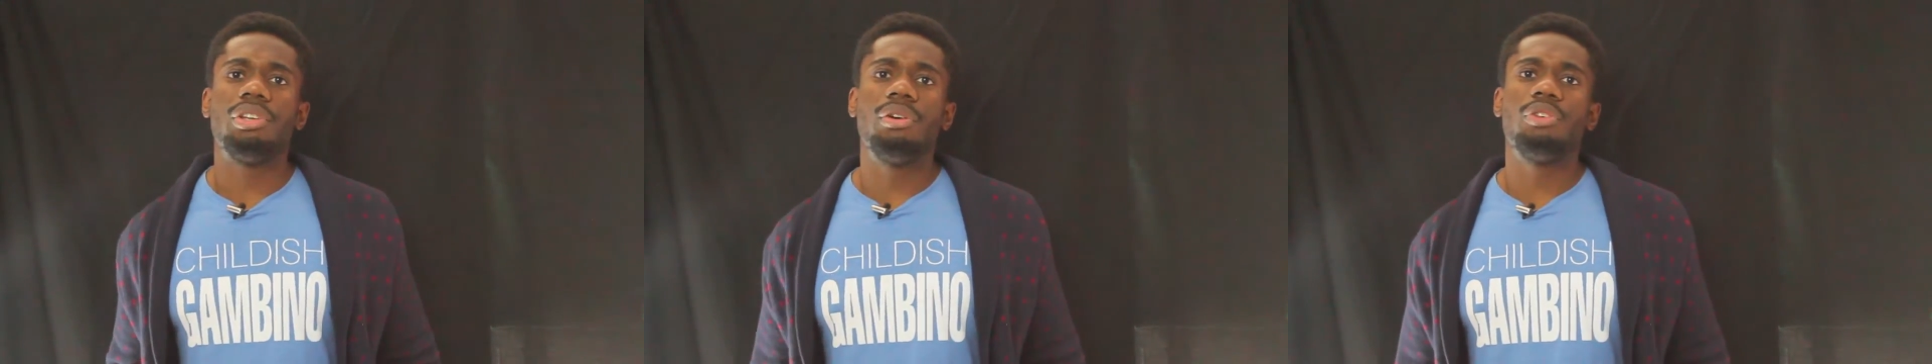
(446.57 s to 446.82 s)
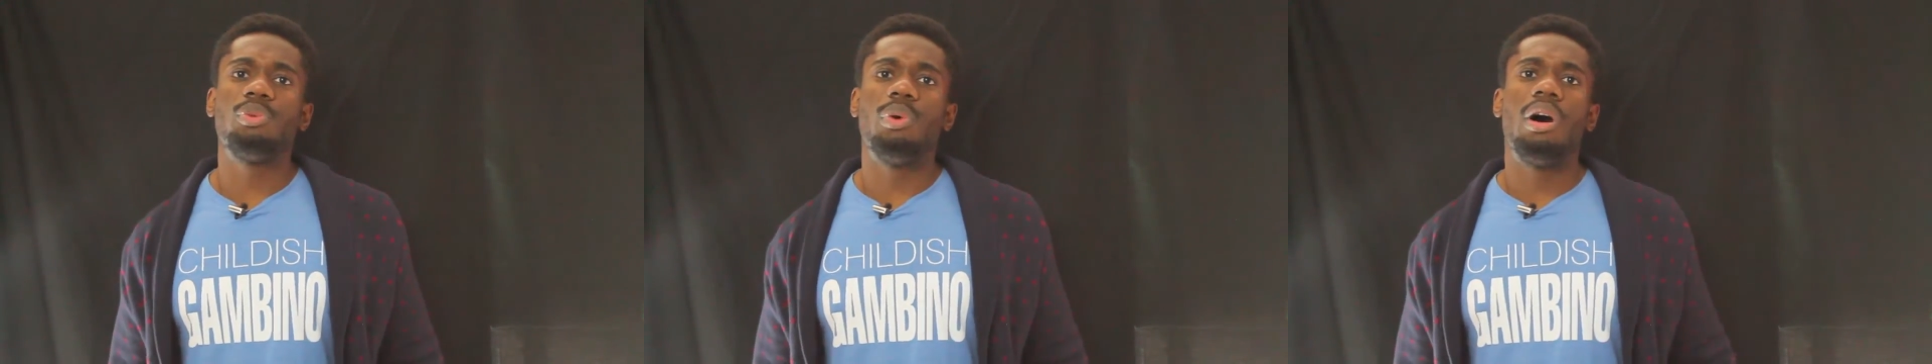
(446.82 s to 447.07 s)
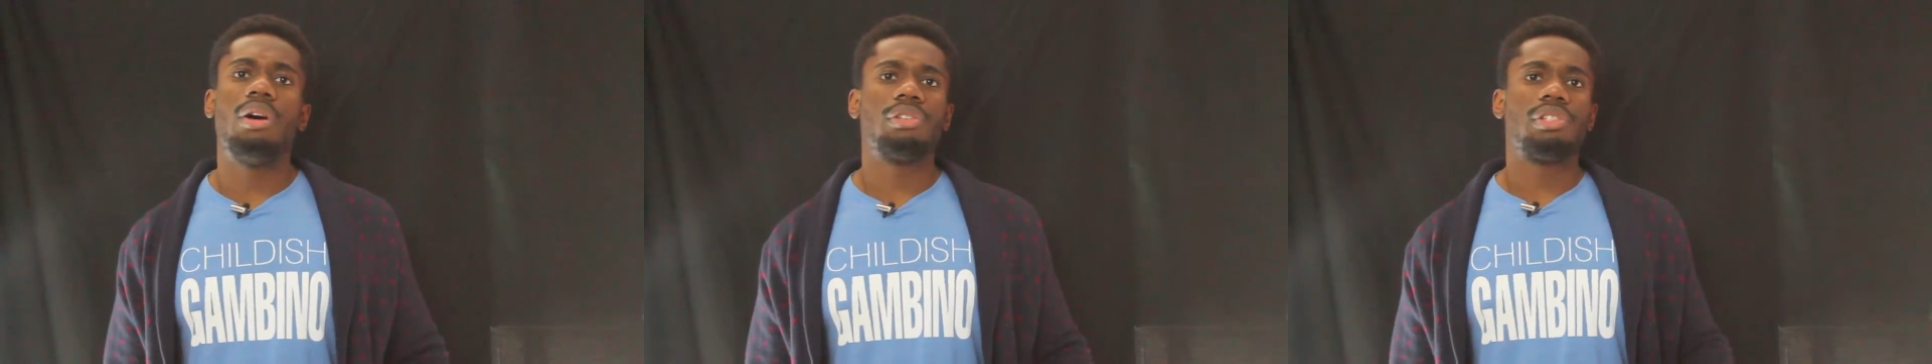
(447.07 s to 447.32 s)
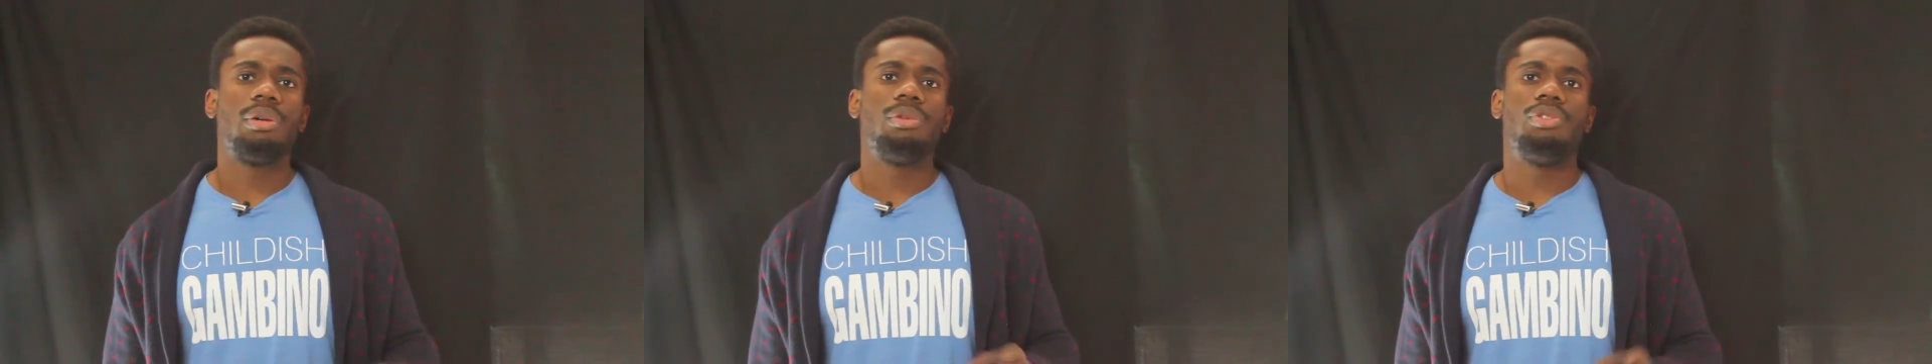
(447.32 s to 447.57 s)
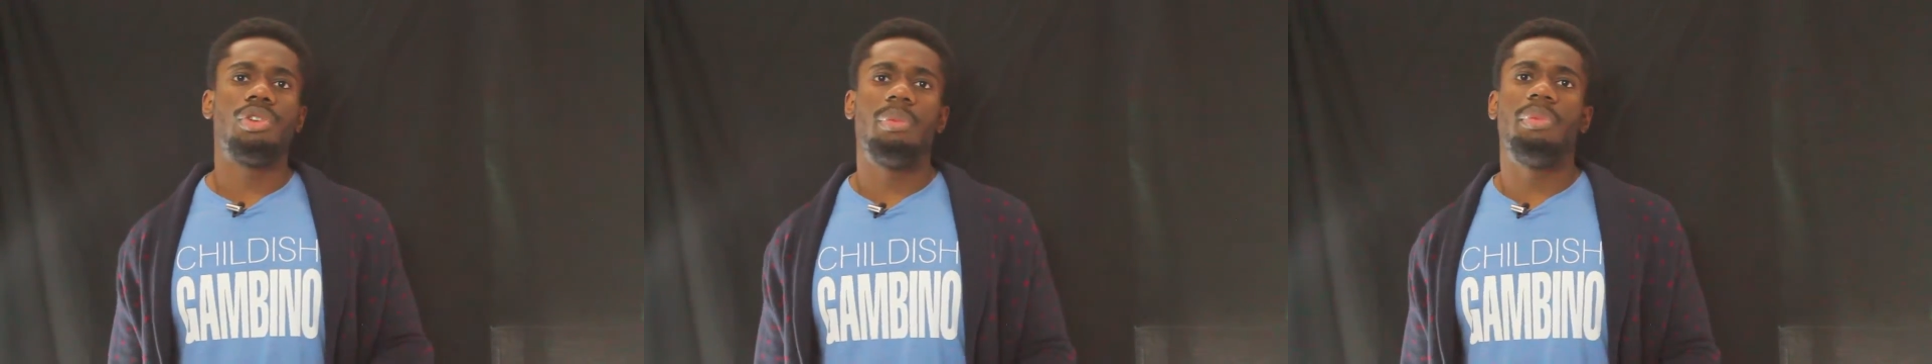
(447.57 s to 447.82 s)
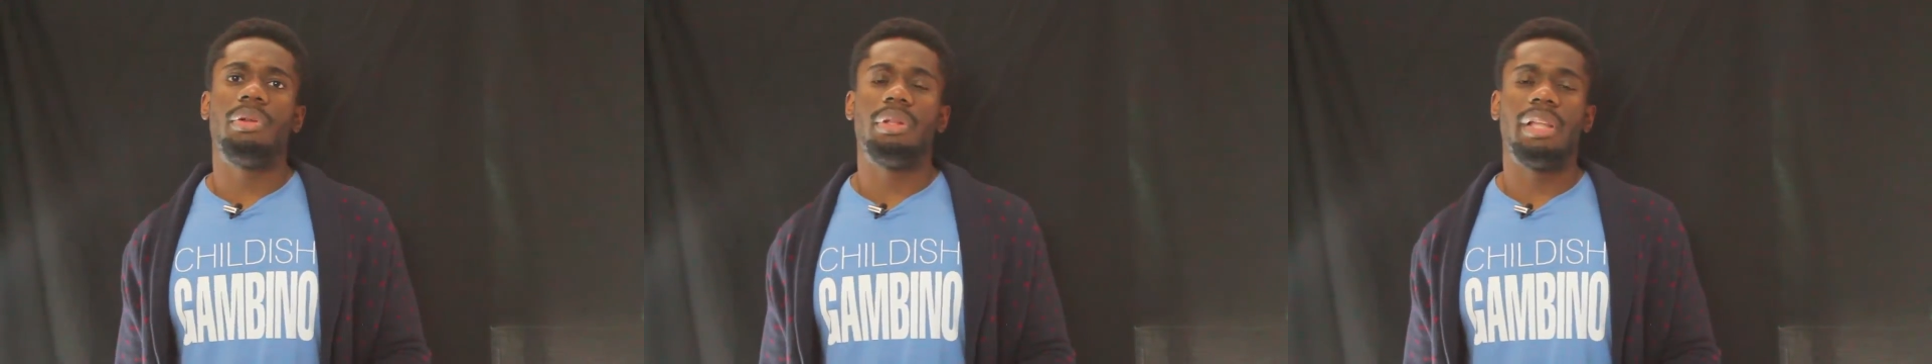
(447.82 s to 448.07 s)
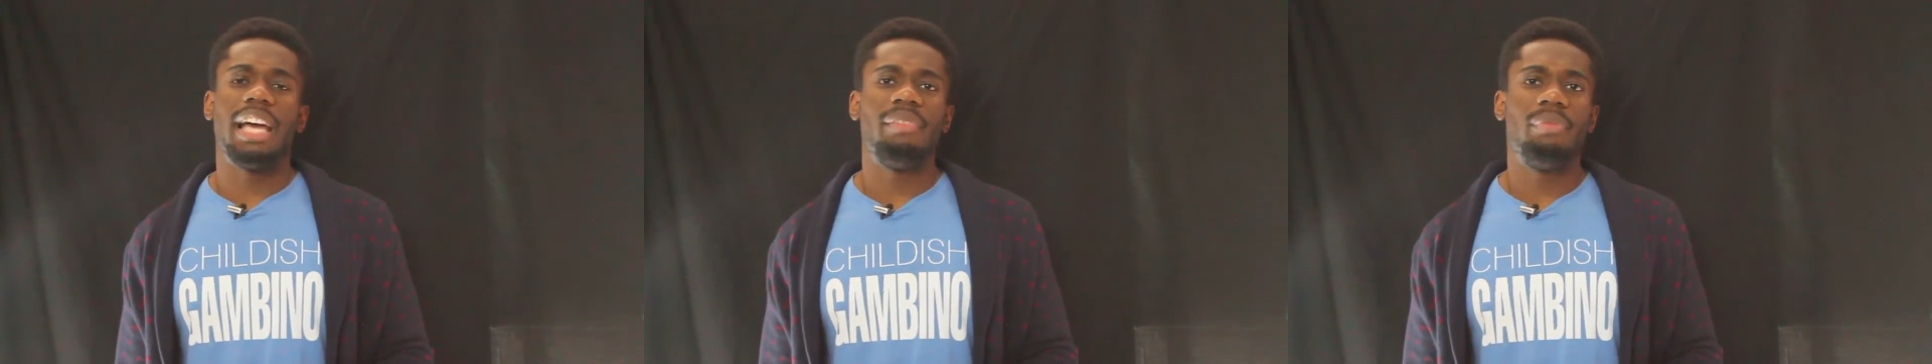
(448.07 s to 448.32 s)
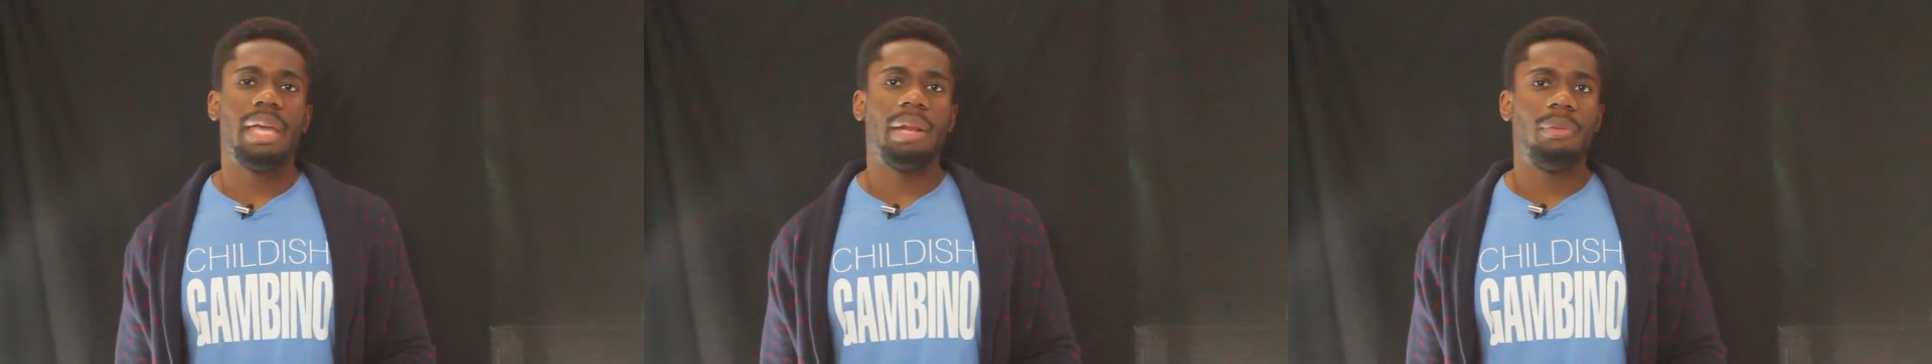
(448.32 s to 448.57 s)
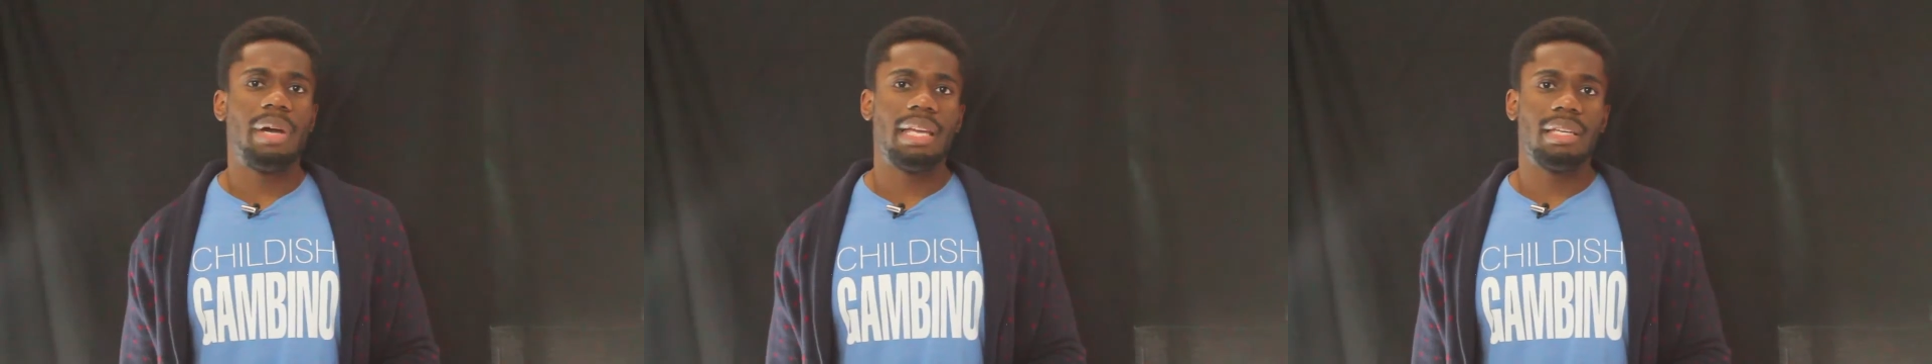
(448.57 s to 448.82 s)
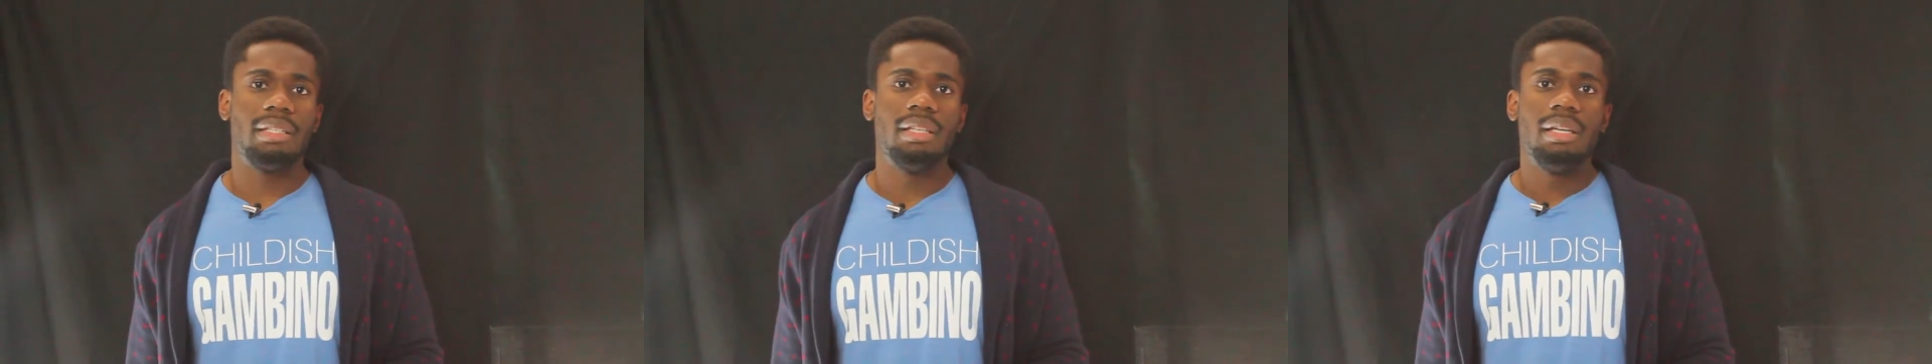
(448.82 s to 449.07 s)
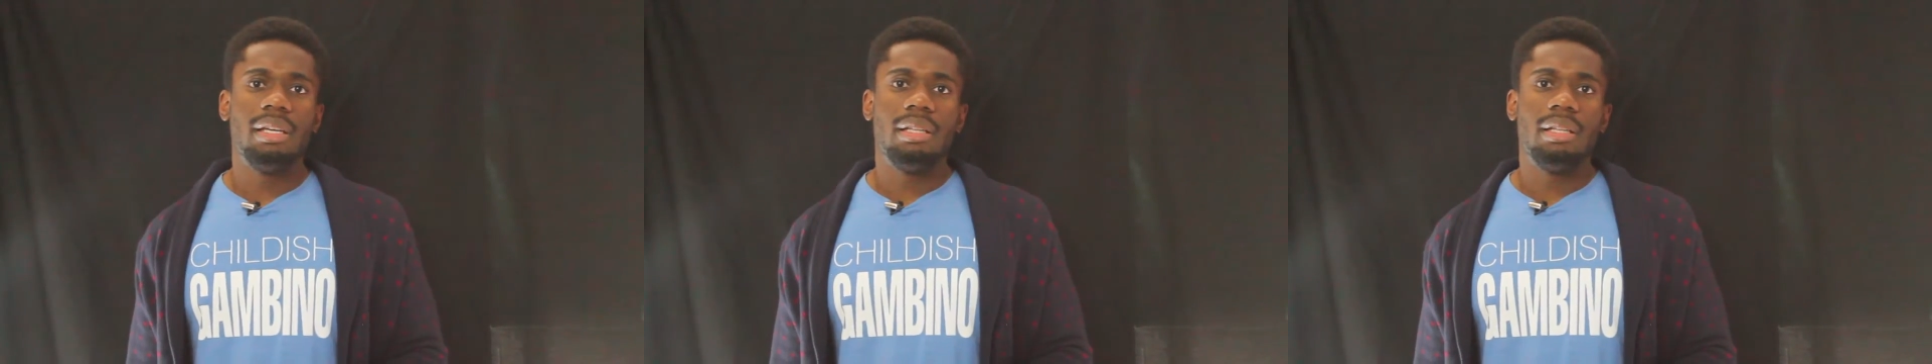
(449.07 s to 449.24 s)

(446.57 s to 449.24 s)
shows will also jump on the live bandwagon.